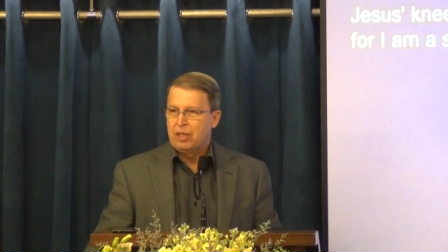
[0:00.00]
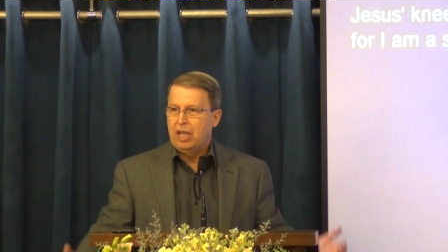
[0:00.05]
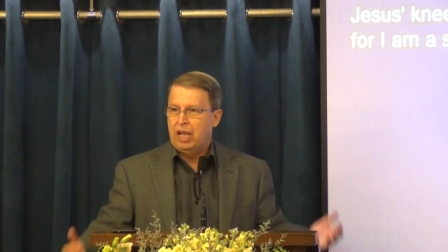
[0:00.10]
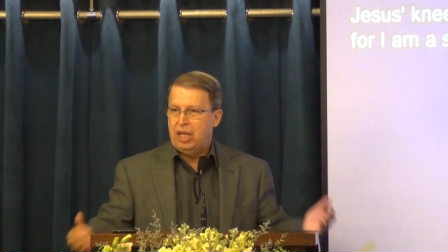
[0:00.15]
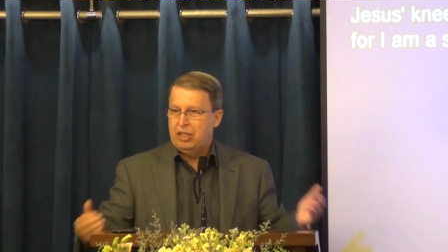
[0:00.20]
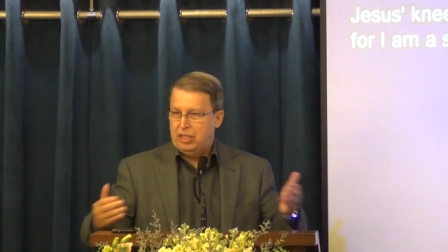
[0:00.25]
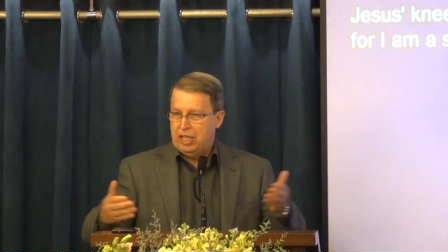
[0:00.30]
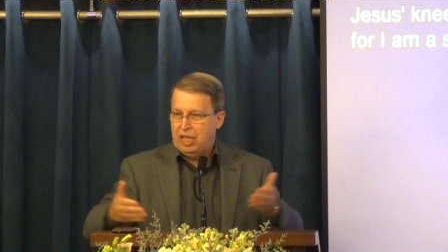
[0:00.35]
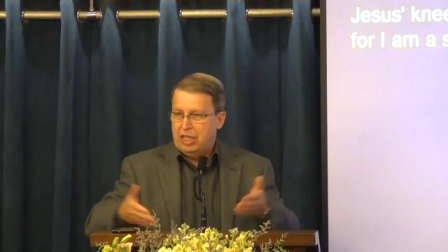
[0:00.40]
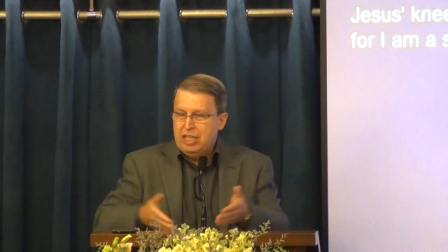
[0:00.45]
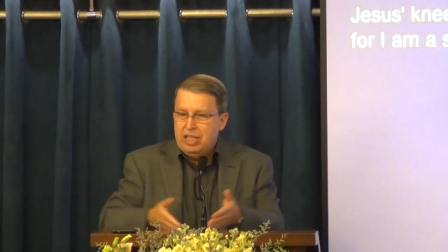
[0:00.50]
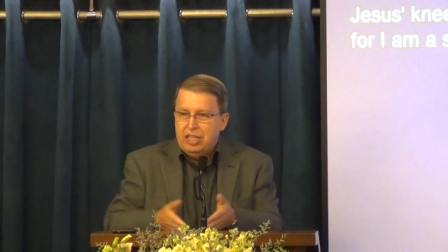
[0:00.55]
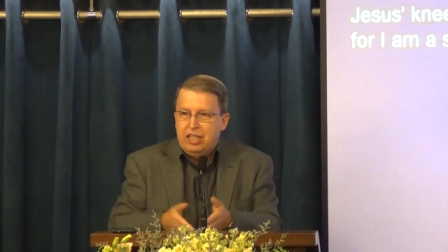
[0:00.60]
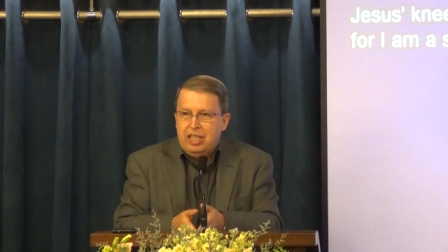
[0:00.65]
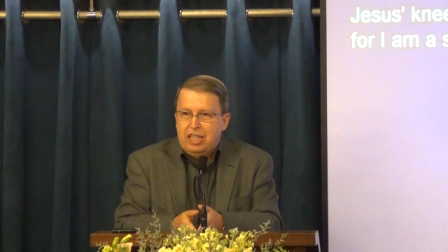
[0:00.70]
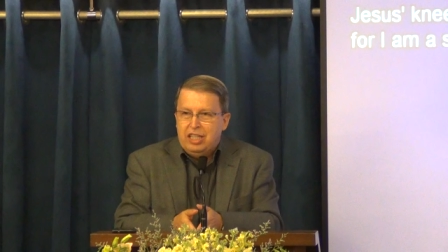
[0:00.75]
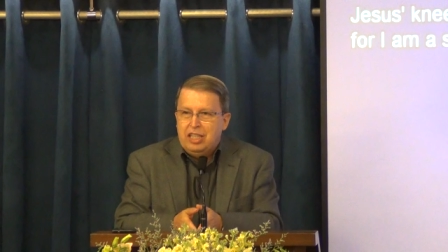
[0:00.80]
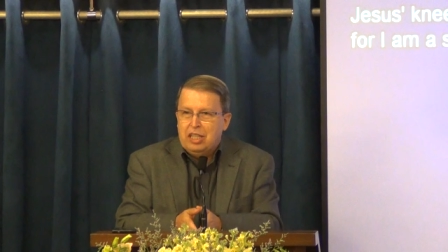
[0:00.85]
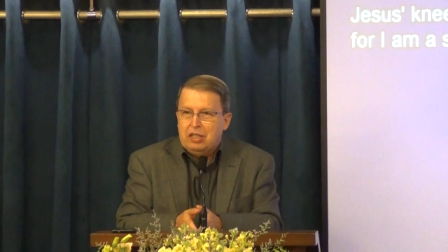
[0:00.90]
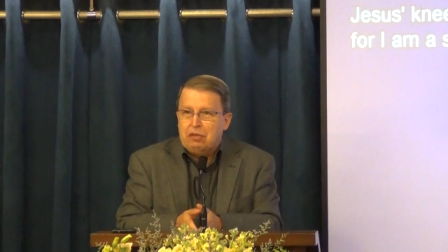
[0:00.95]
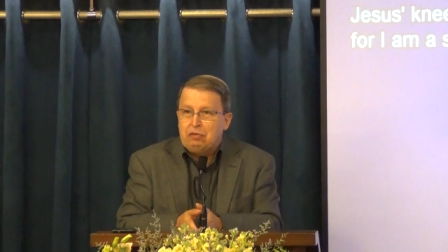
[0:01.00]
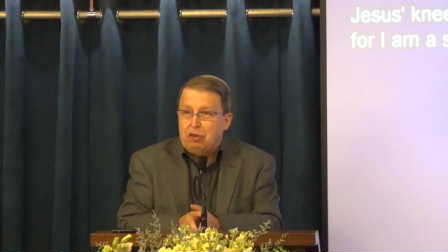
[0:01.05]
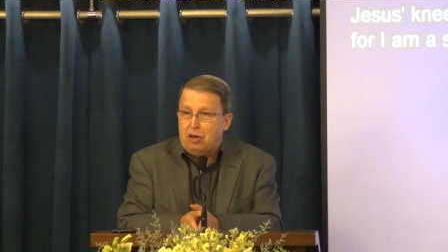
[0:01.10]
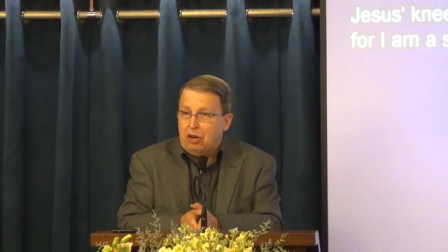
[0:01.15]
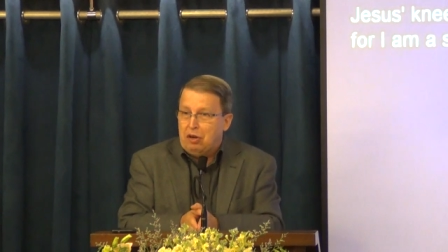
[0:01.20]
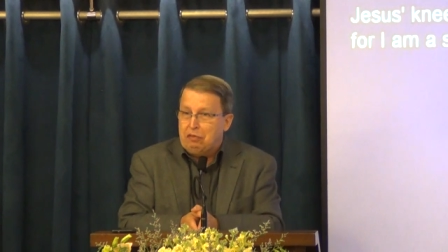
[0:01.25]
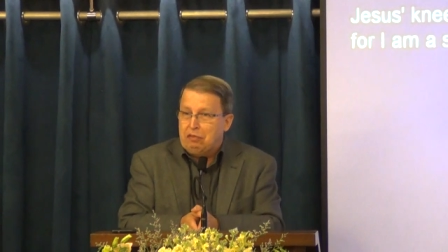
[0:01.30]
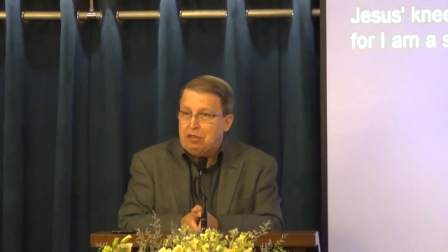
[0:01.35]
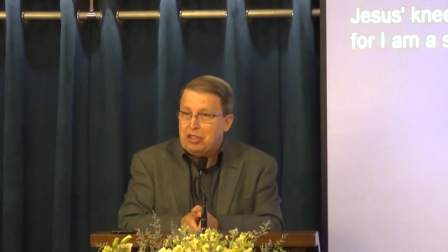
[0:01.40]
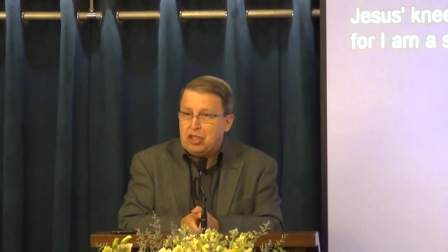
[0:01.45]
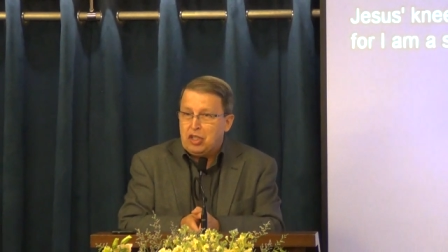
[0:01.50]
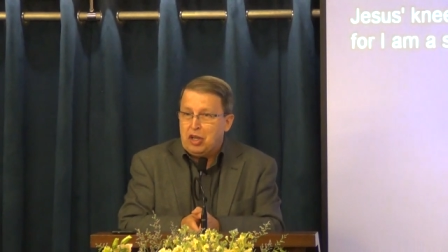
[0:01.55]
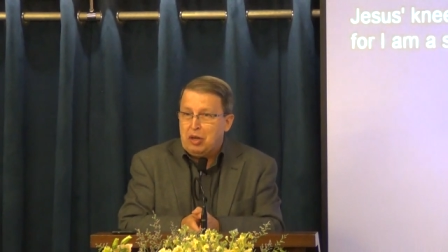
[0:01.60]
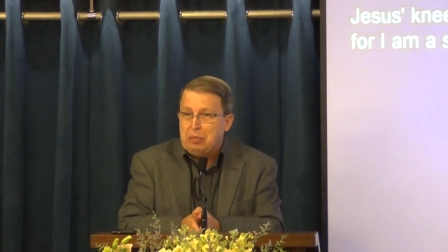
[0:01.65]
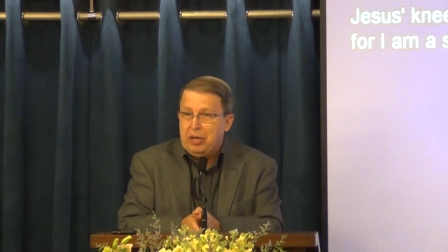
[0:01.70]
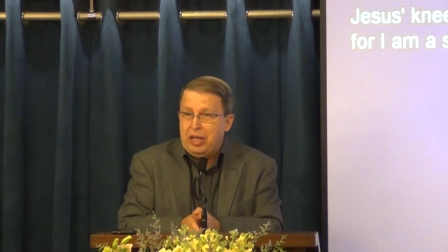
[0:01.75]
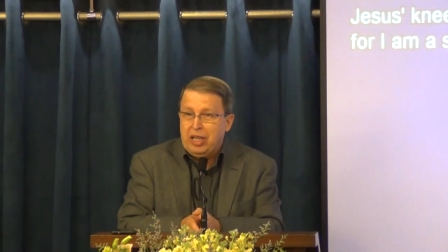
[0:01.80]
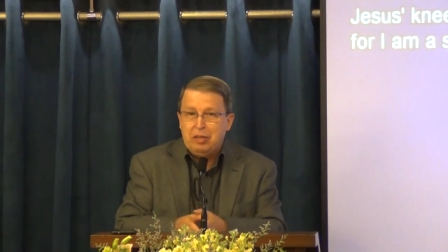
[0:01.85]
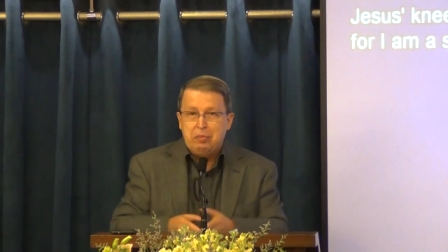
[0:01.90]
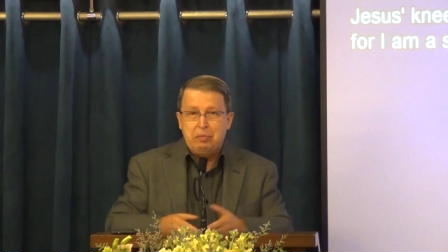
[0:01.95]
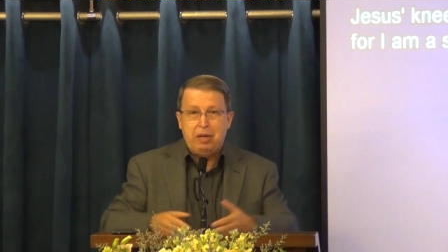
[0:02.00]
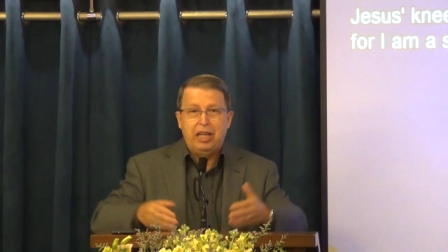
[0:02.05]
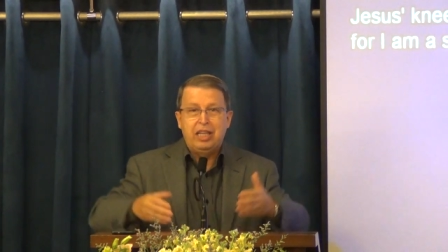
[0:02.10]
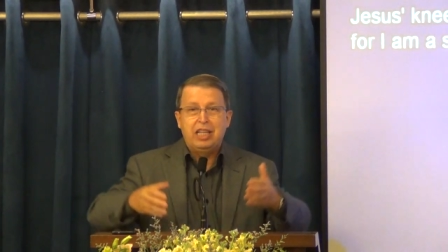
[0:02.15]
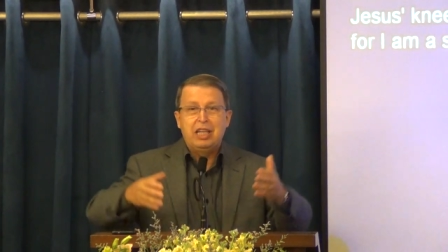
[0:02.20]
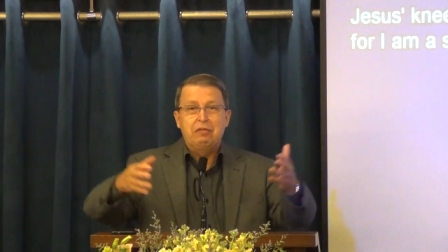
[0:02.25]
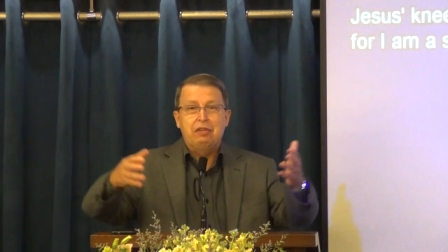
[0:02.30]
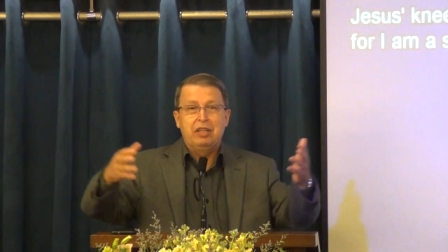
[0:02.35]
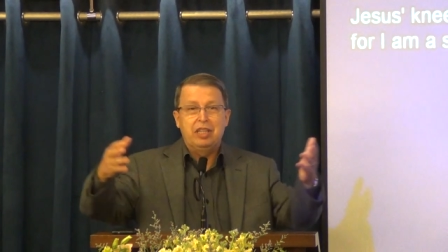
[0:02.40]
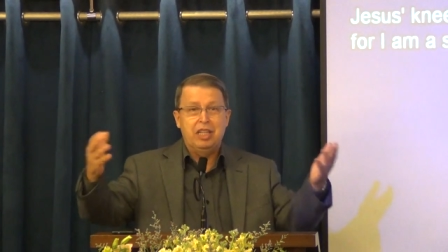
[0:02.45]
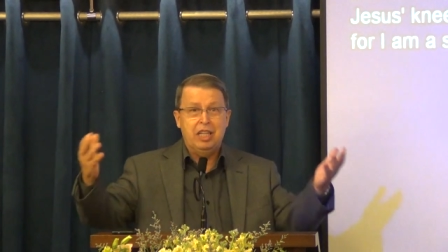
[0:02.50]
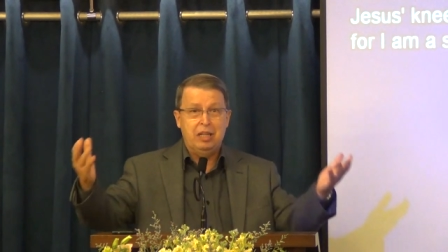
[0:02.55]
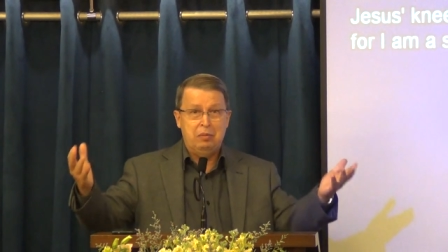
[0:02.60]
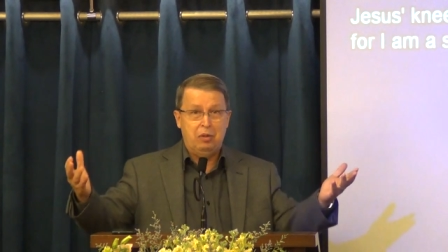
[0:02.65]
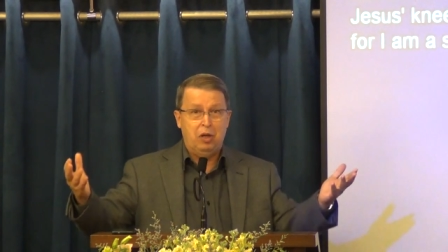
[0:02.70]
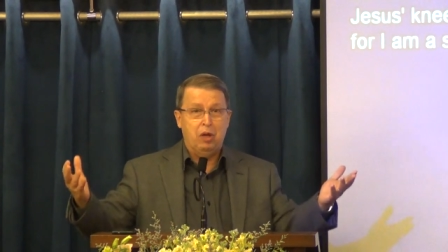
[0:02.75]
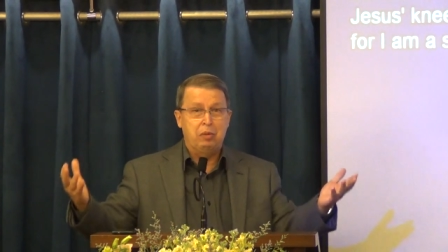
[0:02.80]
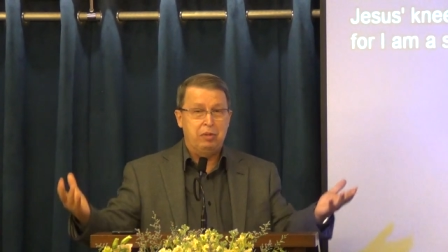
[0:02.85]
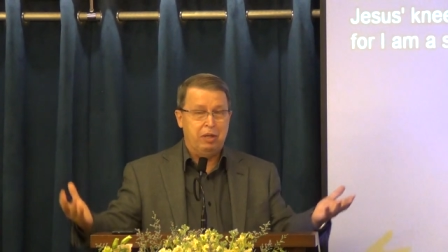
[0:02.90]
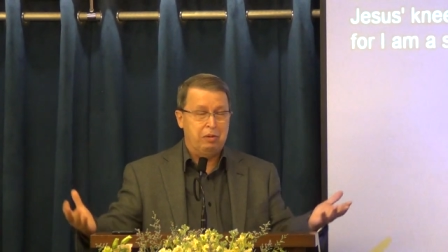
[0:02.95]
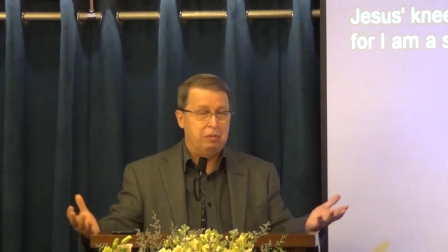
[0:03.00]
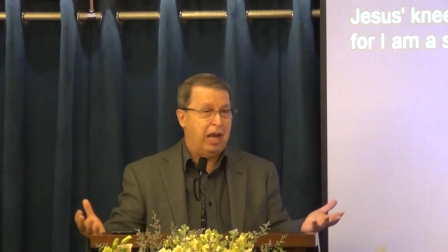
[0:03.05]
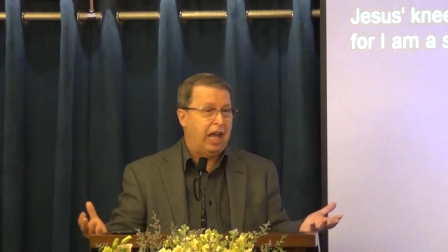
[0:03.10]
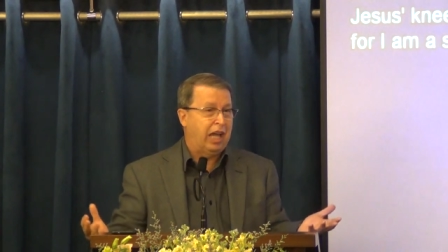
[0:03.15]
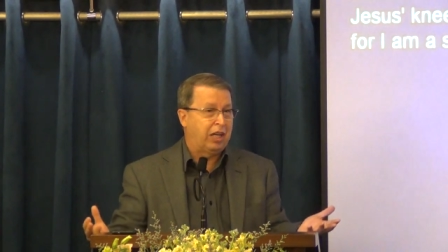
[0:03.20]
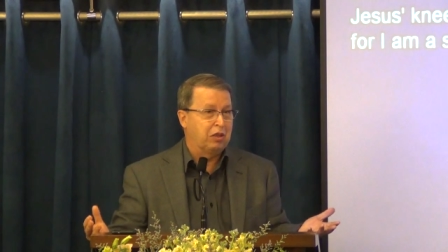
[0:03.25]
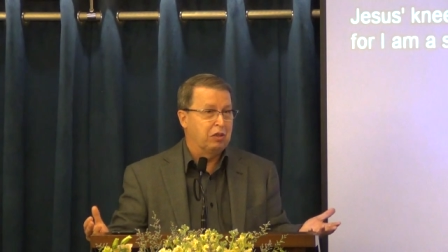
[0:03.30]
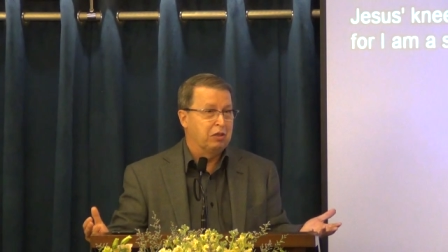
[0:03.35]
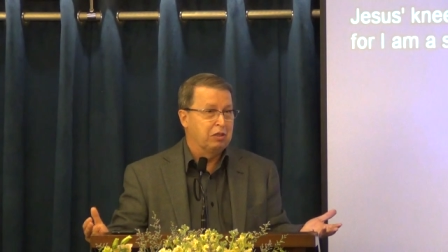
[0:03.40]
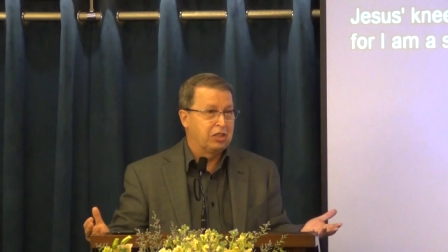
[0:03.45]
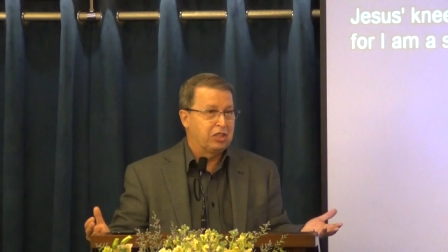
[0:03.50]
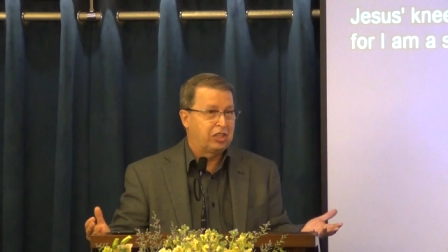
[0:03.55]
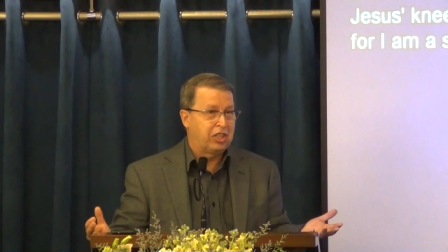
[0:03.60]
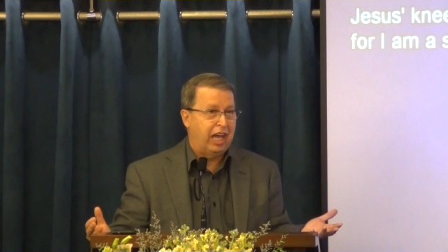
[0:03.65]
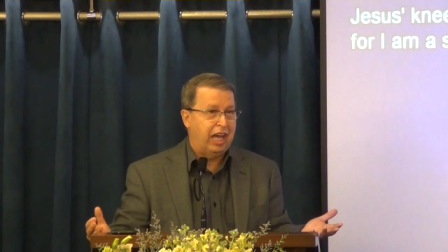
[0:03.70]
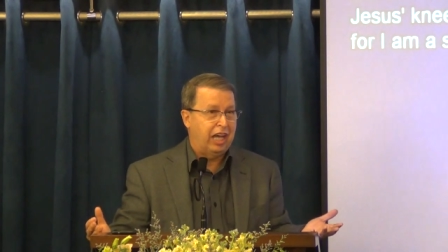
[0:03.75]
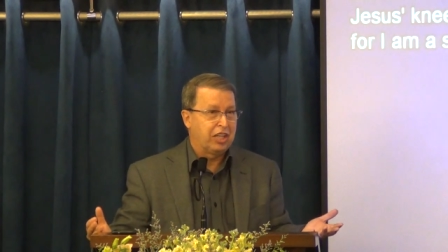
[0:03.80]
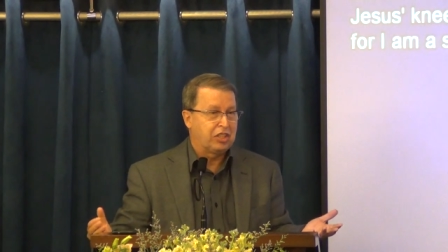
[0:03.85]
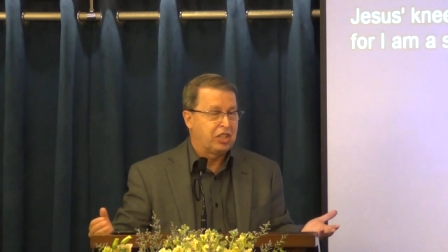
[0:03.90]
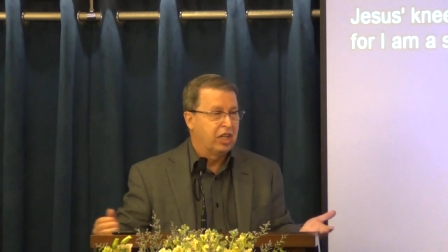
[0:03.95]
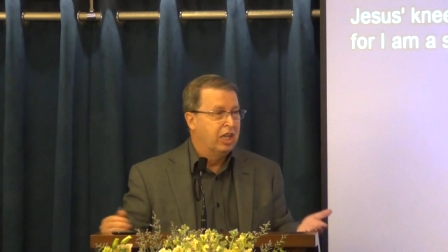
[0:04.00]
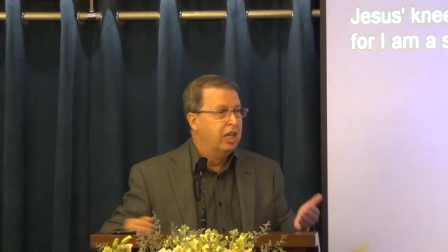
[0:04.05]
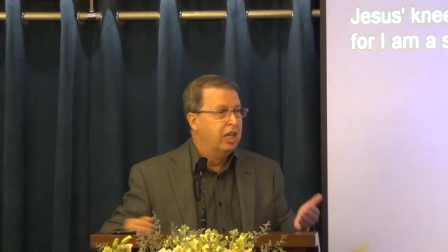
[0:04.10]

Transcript: And then he did it for a fisherman by giving him a miraculous catch.